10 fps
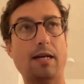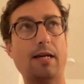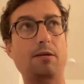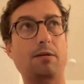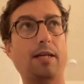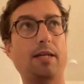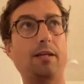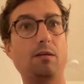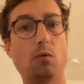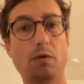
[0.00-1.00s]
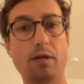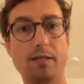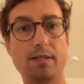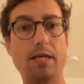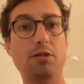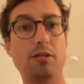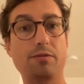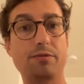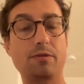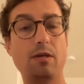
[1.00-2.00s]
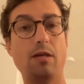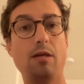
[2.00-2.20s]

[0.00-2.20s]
how can organizations